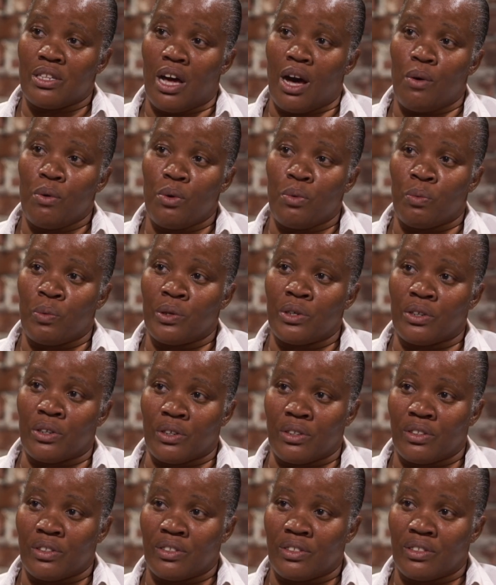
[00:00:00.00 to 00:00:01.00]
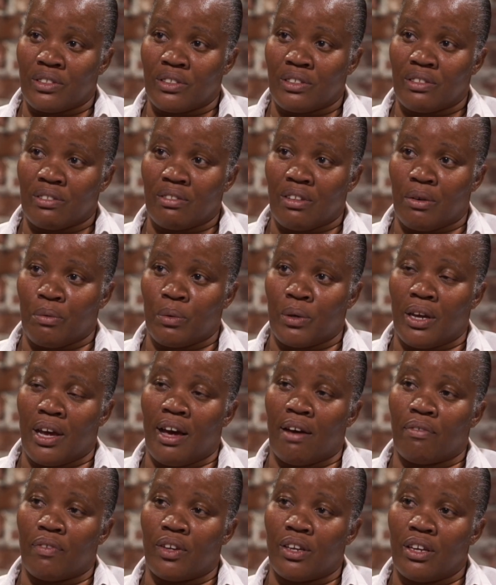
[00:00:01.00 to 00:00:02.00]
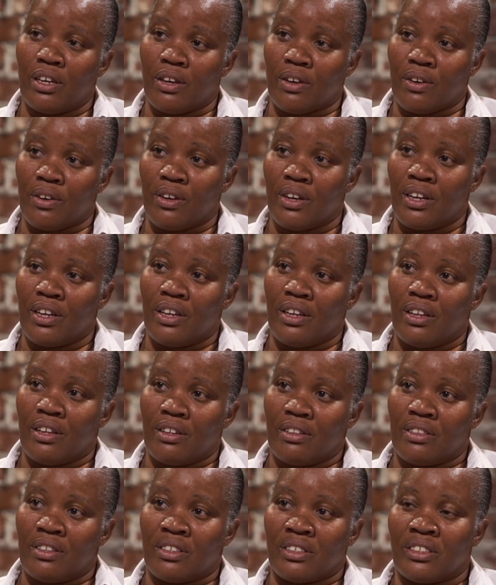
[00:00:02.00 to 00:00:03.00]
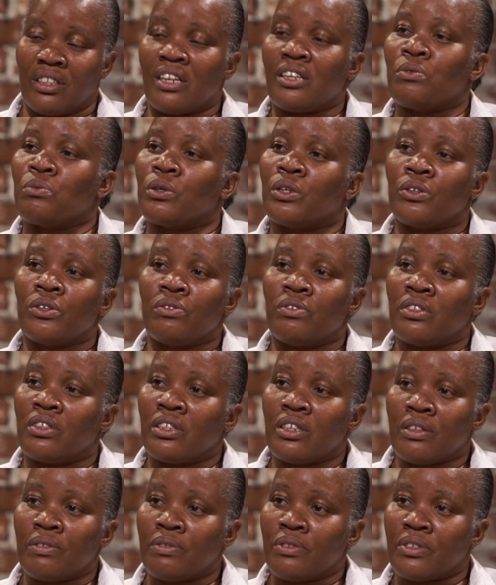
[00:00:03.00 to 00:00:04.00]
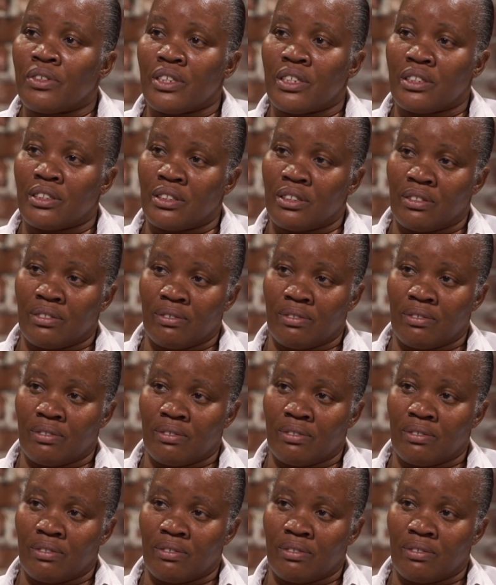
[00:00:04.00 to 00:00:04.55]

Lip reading: our words that we have here, there's not a word over there for it.